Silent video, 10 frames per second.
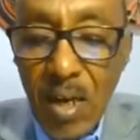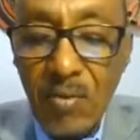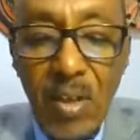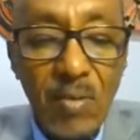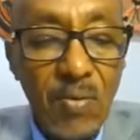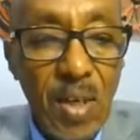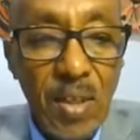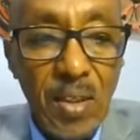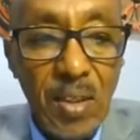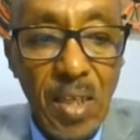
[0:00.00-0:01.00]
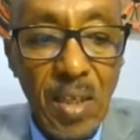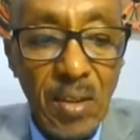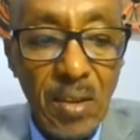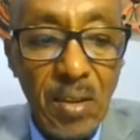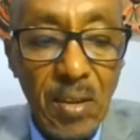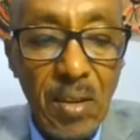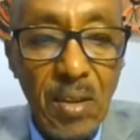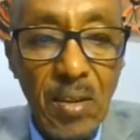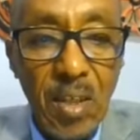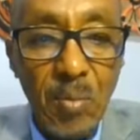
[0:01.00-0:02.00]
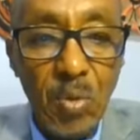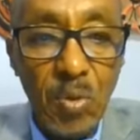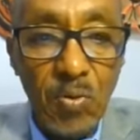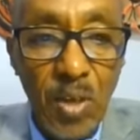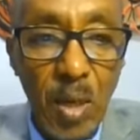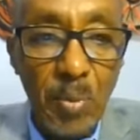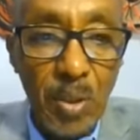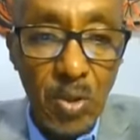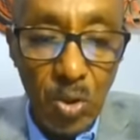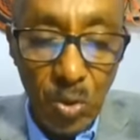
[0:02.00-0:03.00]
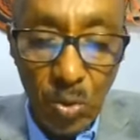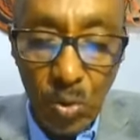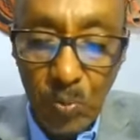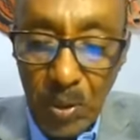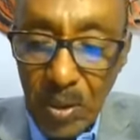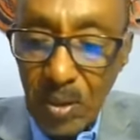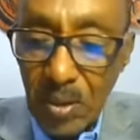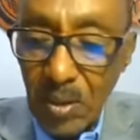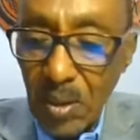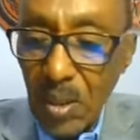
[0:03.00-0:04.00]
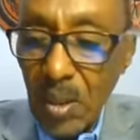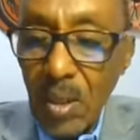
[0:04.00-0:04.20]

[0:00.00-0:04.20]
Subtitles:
I've done various things in terms of helping restore peace